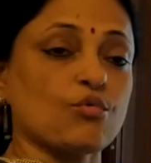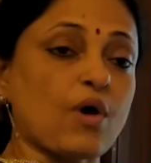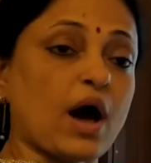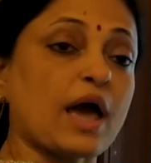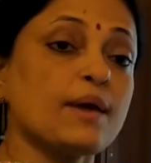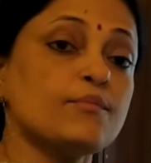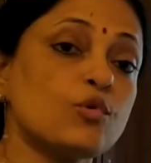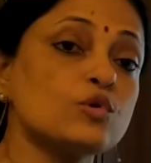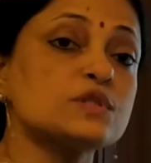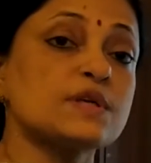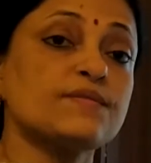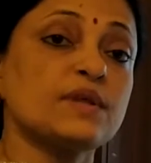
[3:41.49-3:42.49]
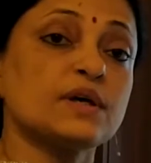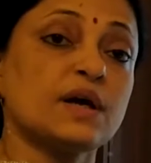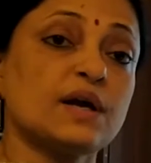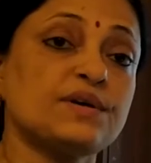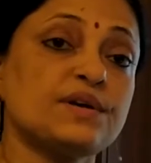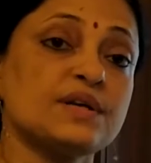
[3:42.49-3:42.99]
Why most of the
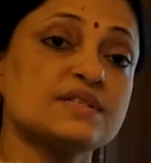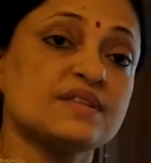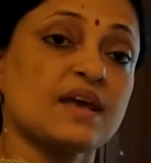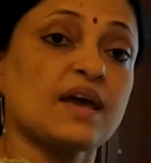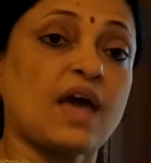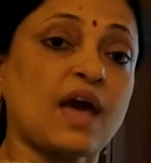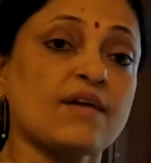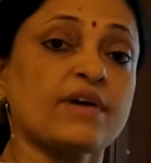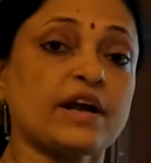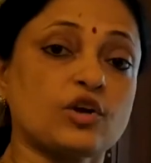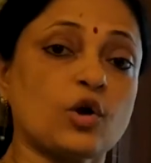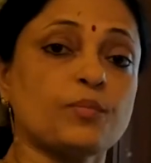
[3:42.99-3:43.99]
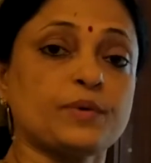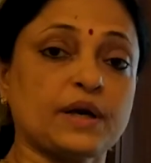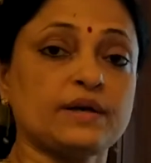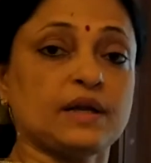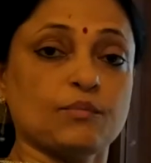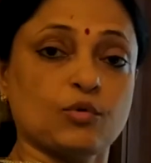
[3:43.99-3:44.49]
countries they have
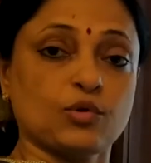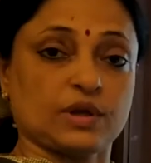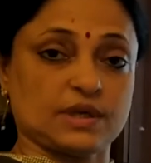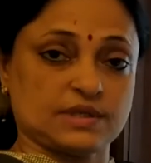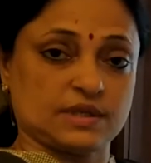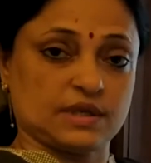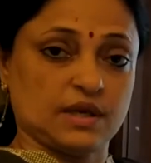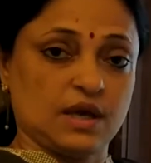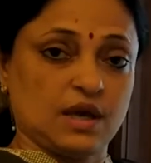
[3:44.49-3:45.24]
adopted democracy.